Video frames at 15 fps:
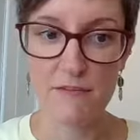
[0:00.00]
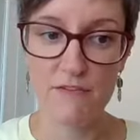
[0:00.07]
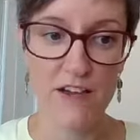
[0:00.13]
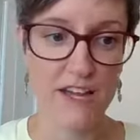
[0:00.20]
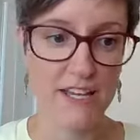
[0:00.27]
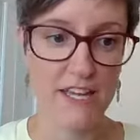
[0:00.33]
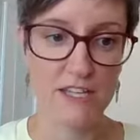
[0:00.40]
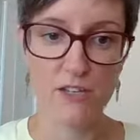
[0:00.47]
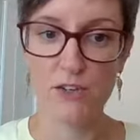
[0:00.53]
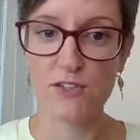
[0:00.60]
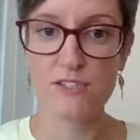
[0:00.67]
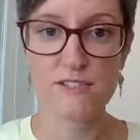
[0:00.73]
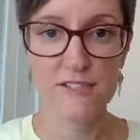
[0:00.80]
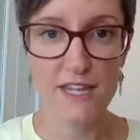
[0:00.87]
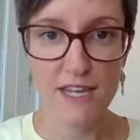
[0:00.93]
via your
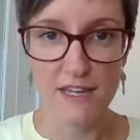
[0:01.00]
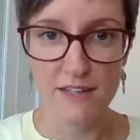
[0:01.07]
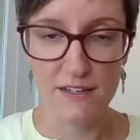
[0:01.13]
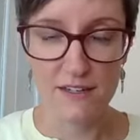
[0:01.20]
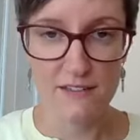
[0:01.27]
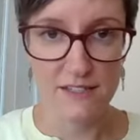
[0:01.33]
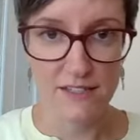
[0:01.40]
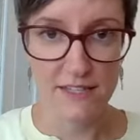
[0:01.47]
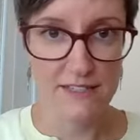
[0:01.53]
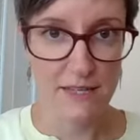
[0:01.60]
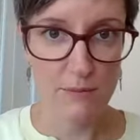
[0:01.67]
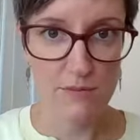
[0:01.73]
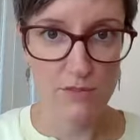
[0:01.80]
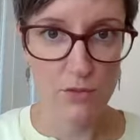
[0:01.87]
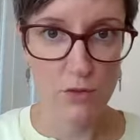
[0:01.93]
skin, because it is
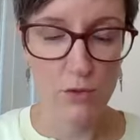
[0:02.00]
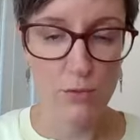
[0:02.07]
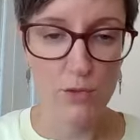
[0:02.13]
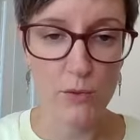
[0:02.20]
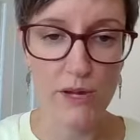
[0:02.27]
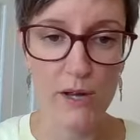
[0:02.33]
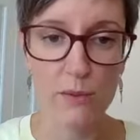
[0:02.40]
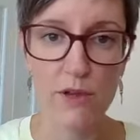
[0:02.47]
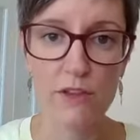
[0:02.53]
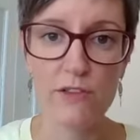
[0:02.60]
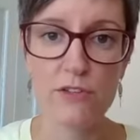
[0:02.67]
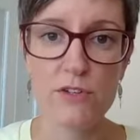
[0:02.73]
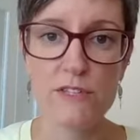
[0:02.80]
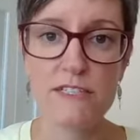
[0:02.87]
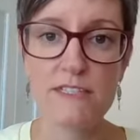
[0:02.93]
absorbed quite well
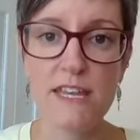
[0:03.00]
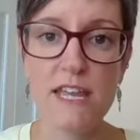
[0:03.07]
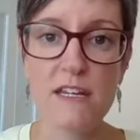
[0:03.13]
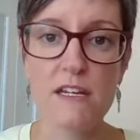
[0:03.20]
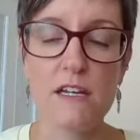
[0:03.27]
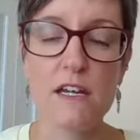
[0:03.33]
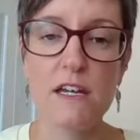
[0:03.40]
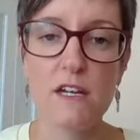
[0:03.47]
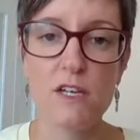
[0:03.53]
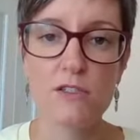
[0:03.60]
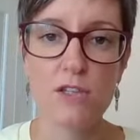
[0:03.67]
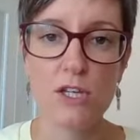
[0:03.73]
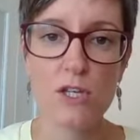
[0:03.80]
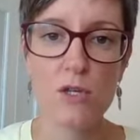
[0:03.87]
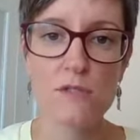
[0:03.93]
through the skin.
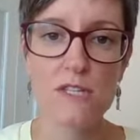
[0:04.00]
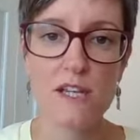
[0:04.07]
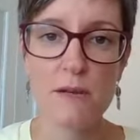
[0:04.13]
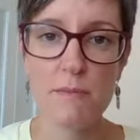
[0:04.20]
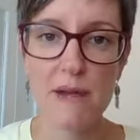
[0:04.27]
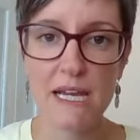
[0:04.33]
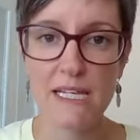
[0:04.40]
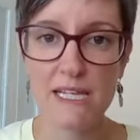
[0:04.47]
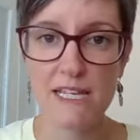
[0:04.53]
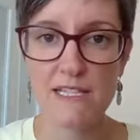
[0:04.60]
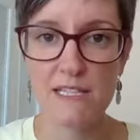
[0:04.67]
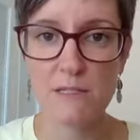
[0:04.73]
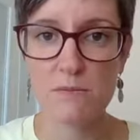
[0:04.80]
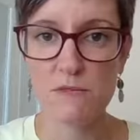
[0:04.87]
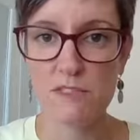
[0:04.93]
So using a
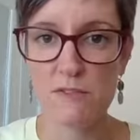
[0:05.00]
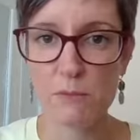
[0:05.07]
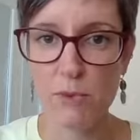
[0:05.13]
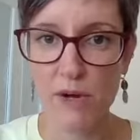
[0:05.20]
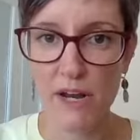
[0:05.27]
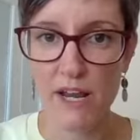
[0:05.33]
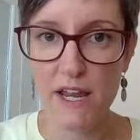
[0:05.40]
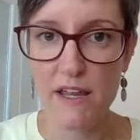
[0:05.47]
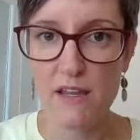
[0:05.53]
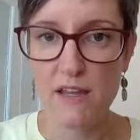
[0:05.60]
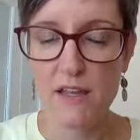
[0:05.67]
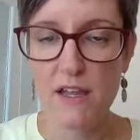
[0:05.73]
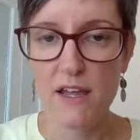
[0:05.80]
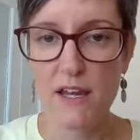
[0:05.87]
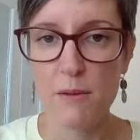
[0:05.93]
magnesium spray
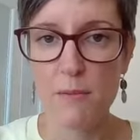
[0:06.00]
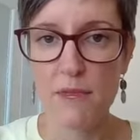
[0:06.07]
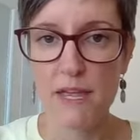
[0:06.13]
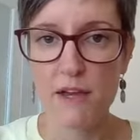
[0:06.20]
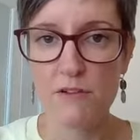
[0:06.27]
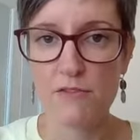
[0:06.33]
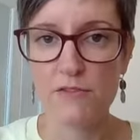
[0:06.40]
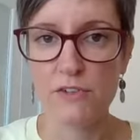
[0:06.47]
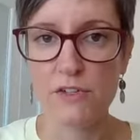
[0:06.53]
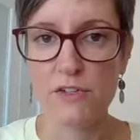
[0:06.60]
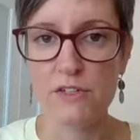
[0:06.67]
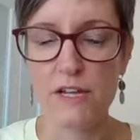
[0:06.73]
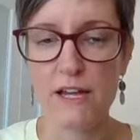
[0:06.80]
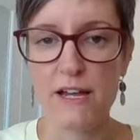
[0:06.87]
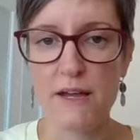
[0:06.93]
can be
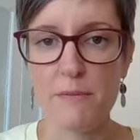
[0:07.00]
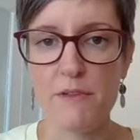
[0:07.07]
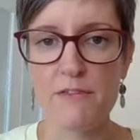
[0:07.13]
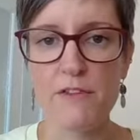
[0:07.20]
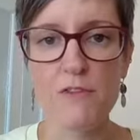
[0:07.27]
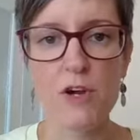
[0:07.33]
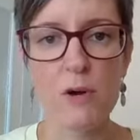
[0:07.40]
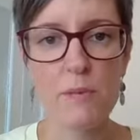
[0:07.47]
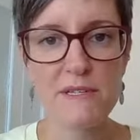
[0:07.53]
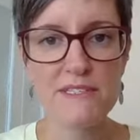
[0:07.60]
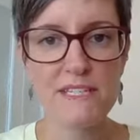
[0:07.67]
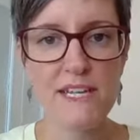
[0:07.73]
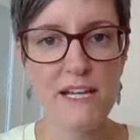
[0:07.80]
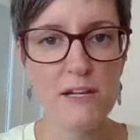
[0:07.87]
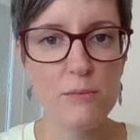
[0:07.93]
helpful. If you've got a
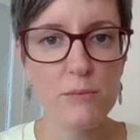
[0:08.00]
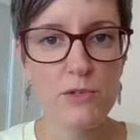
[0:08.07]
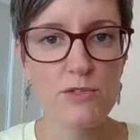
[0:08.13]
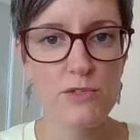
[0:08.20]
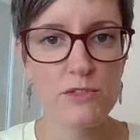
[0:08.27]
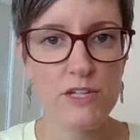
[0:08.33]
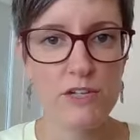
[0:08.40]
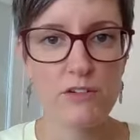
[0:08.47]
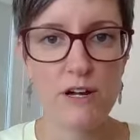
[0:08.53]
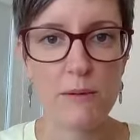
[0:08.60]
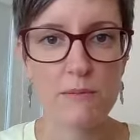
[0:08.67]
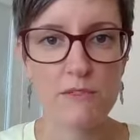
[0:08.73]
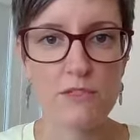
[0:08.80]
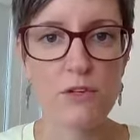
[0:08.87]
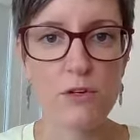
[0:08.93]
particular muscle that
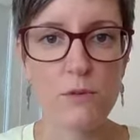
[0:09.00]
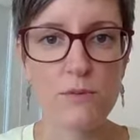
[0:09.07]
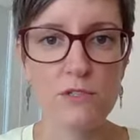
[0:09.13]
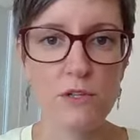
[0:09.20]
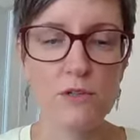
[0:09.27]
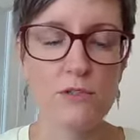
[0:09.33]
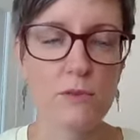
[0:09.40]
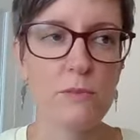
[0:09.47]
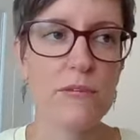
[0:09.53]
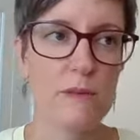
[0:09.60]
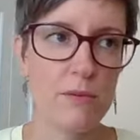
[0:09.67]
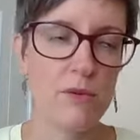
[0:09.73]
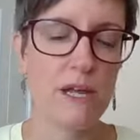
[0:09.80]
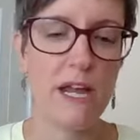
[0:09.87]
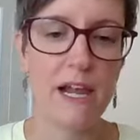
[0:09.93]
cramps up, so some
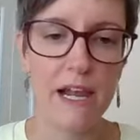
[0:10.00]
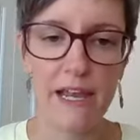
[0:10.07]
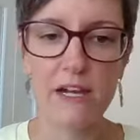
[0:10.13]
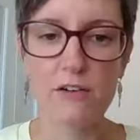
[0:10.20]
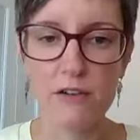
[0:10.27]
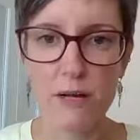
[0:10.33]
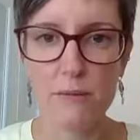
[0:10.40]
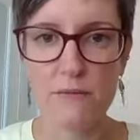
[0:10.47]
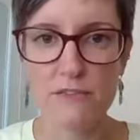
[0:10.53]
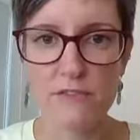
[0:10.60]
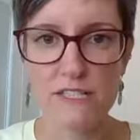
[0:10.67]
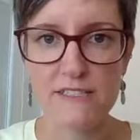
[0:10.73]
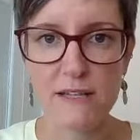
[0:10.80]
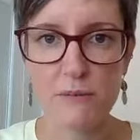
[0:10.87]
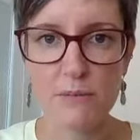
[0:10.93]
people get leg cramps, for
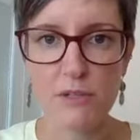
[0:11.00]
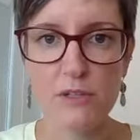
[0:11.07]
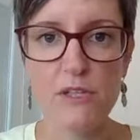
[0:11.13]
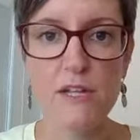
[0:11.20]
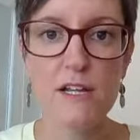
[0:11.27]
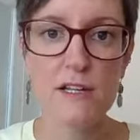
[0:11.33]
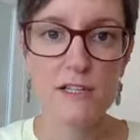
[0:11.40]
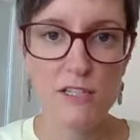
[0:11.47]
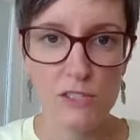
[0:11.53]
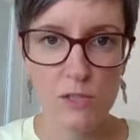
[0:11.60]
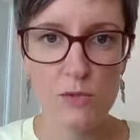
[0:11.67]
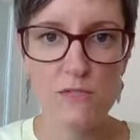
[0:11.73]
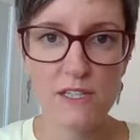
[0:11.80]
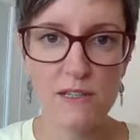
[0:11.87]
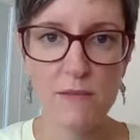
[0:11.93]
example, so
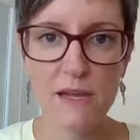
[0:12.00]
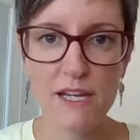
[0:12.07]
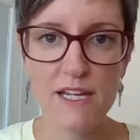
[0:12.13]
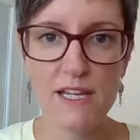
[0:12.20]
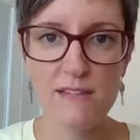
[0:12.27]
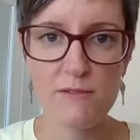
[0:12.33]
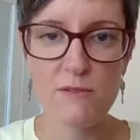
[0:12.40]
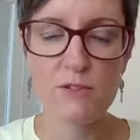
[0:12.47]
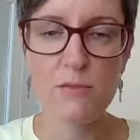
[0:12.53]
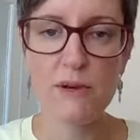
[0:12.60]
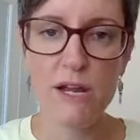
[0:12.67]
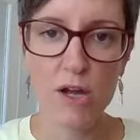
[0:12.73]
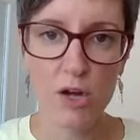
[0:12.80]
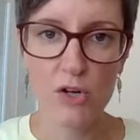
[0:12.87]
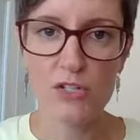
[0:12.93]
using the magnesium
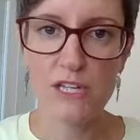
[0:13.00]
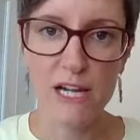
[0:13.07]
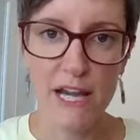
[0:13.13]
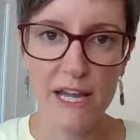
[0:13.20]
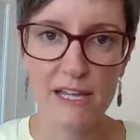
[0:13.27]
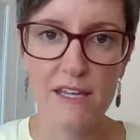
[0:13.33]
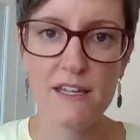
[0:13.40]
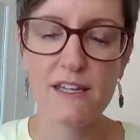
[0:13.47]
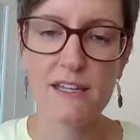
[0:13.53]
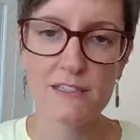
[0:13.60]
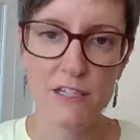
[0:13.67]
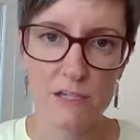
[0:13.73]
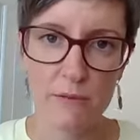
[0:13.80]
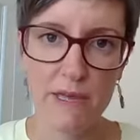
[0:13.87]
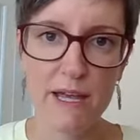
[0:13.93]
spray on your leg, it's
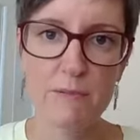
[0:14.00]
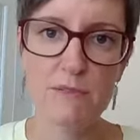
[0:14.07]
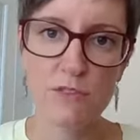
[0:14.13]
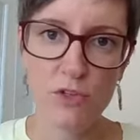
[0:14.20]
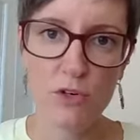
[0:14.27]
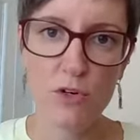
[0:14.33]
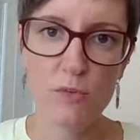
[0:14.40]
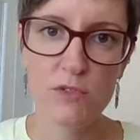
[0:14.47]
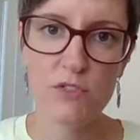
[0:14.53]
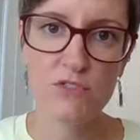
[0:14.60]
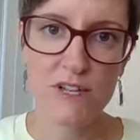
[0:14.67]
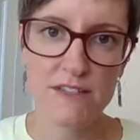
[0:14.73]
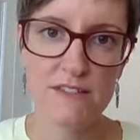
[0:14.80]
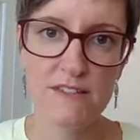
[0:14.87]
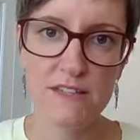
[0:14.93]
going to be absorbed
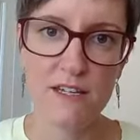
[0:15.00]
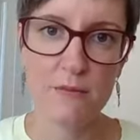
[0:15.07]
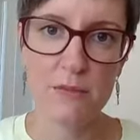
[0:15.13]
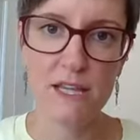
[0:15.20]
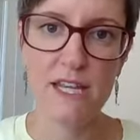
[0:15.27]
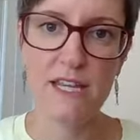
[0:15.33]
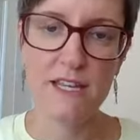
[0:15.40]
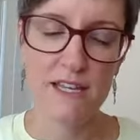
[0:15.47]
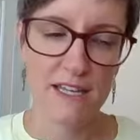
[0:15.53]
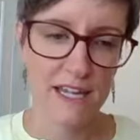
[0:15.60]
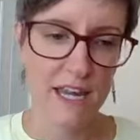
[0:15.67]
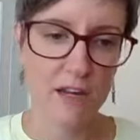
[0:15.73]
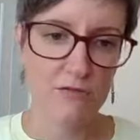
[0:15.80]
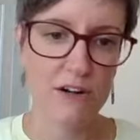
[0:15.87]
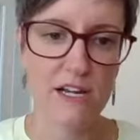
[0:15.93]
transdermally,
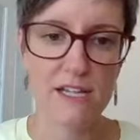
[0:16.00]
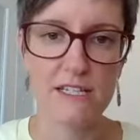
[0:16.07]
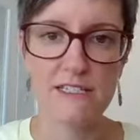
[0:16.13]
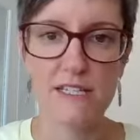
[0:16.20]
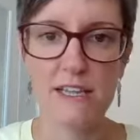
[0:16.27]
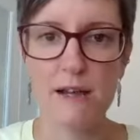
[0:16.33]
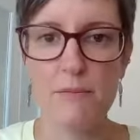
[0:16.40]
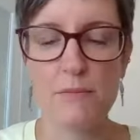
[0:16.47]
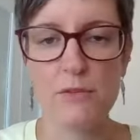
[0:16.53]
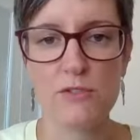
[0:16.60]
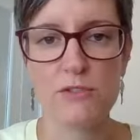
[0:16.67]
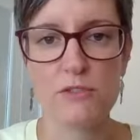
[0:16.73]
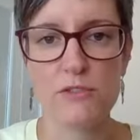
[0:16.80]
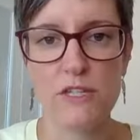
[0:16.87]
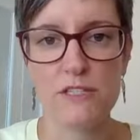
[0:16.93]
getting right into that
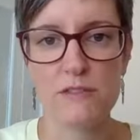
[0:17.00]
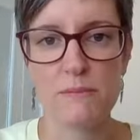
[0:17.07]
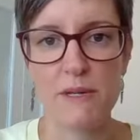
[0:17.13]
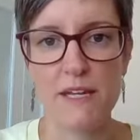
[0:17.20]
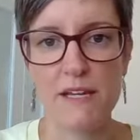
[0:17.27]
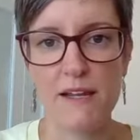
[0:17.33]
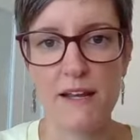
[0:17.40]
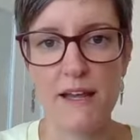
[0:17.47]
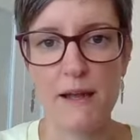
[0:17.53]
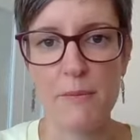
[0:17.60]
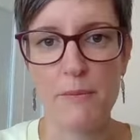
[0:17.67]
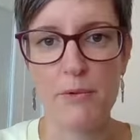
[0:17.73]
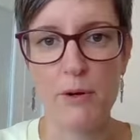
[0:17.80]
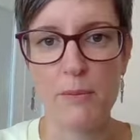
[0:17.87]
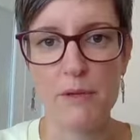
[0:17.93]
muscle that's been
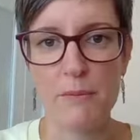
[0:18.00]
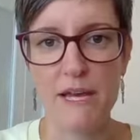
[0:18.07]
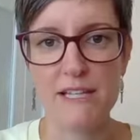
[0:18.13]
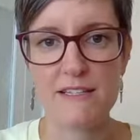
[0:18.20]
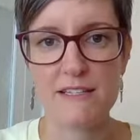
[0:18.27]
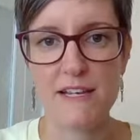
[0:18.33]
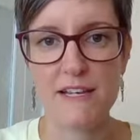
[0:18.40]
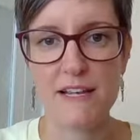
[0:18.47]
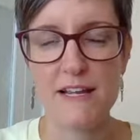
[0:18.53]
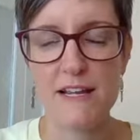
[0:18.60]
problematic.